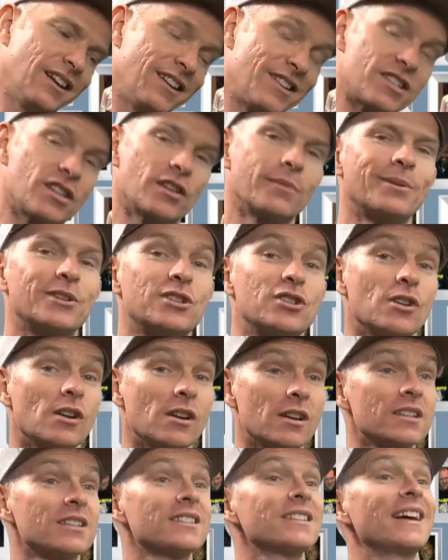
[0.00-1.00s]
So, but you don't
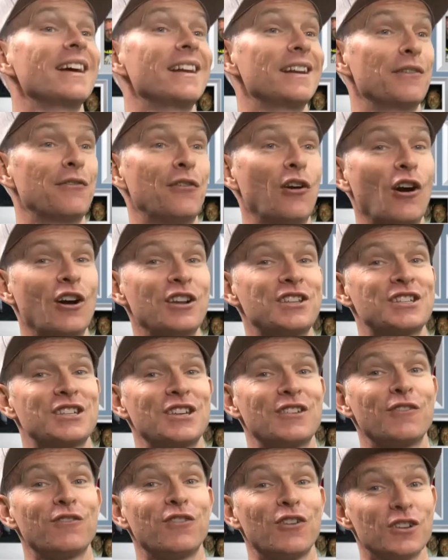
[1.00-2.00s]
understand, Air
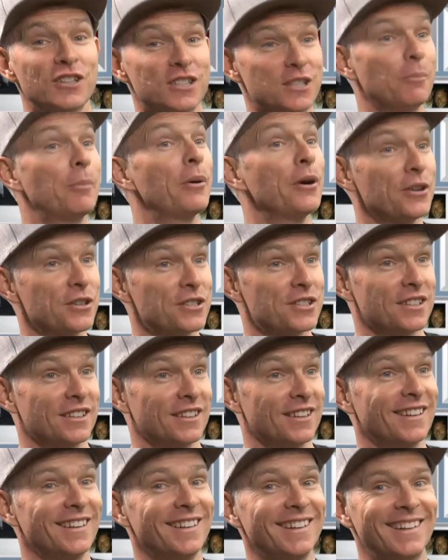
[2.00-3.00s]
France, you've lost a person.